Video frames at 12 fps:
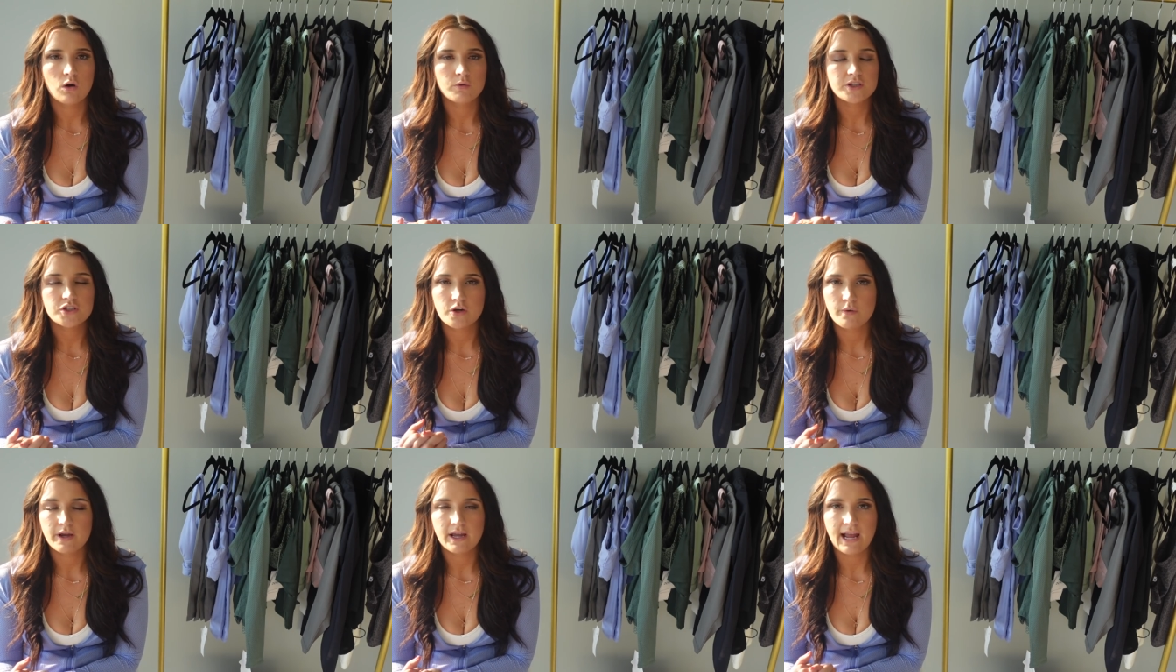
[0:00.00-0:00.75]
always
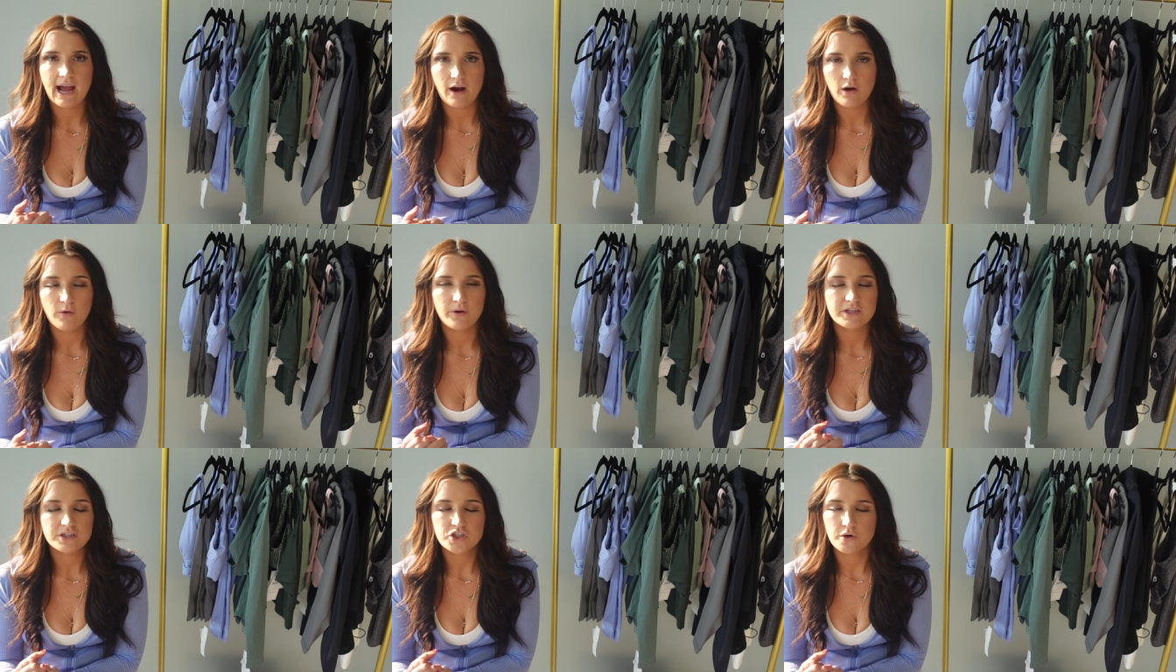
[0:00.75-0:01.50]
showing out
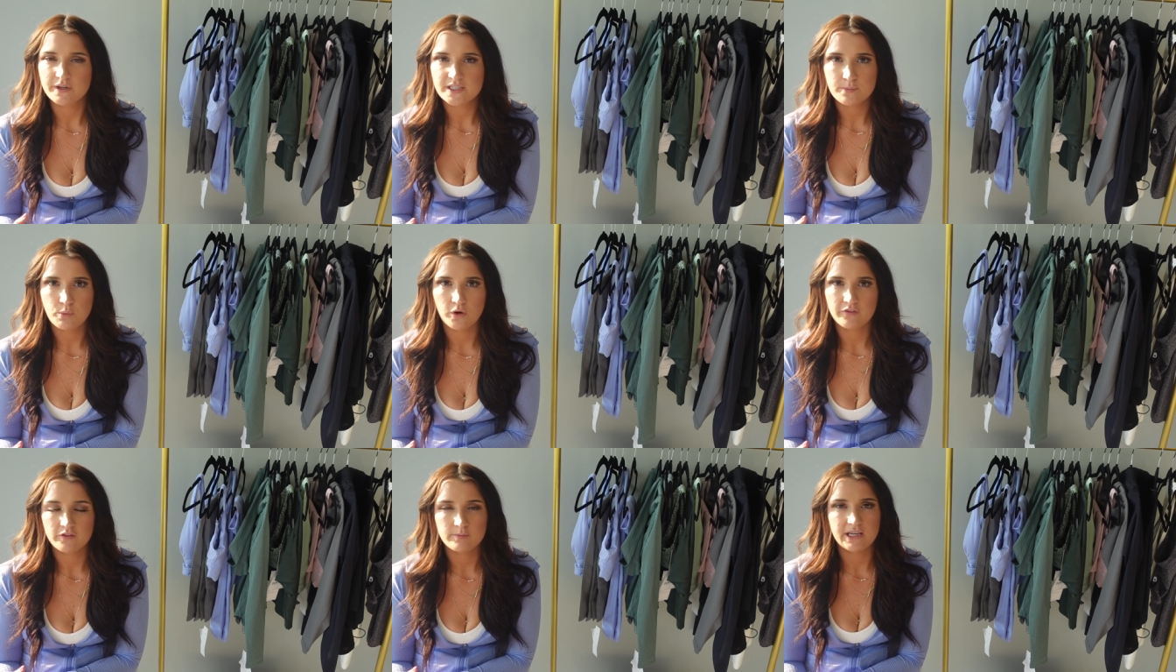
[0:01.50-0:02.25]
and showing
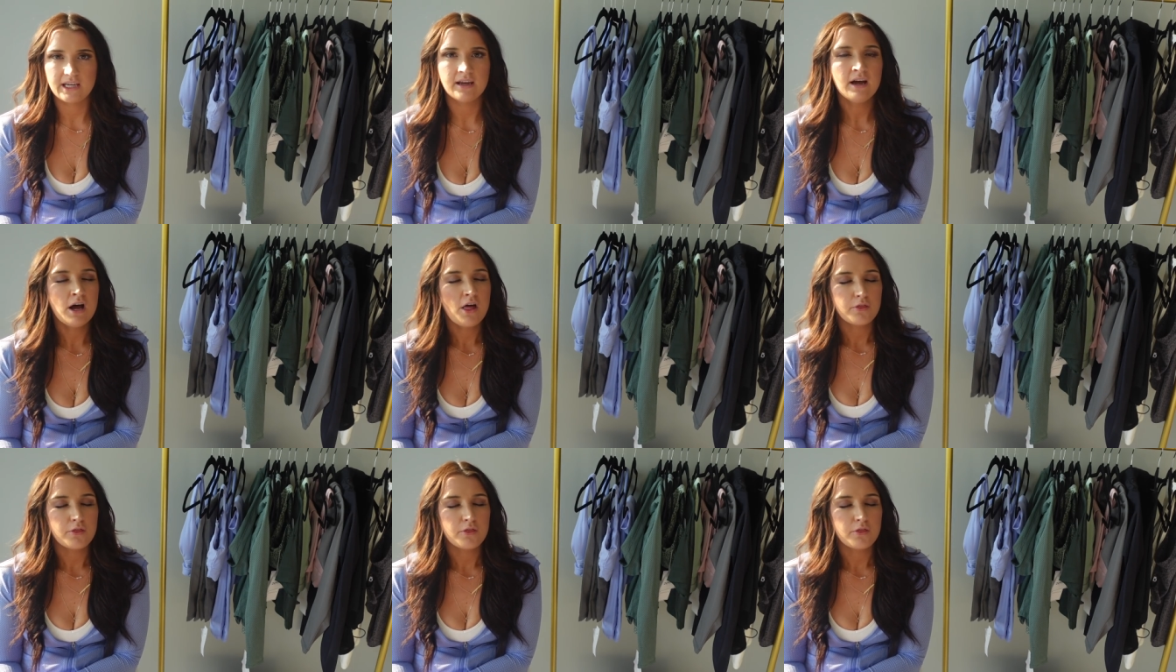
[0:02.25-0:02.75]
support for me,